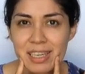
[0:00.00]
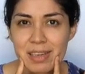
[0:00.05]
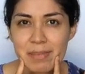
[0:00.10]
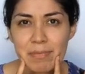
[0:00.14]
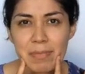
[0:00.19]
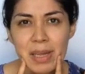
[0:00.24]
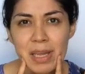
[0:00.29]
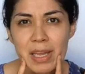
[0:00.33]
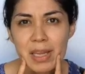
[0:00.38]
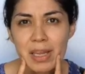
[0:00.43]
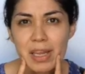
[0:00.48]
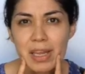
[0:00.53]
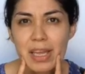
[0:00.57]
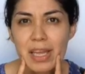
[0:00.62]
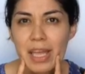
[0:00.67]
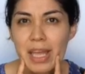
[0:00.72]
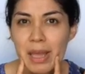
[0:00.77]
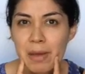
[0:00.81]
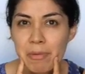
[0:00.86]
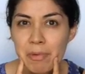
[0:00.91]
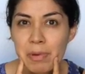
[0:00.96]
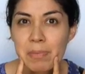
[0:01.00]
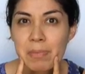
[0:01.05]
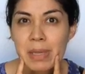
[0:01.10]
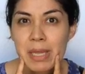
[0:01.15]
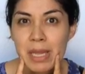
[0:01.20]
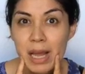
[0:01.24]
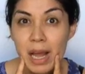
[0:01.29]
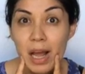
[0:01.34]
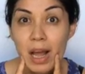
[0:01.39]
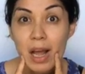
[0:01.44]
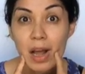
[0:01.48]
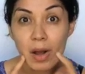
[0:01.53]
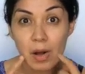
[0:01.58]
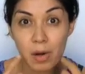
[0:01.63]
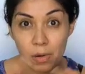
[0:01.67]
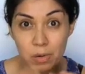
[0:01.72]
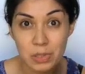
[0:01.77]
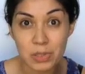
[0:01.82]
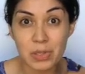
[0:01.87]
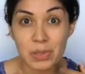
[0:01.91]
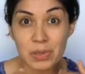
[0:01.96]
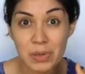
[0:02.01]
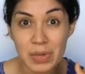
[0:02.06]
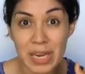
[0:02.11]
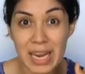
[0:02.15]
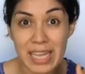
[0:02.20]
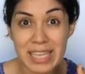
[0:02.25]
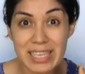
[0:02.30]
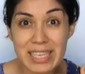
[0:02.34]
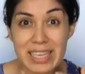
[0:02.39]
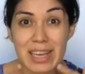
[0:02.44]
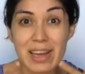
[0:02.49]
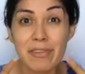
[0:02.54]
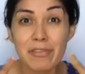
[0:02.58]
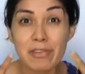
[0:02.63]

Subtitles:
but it would be also a good idea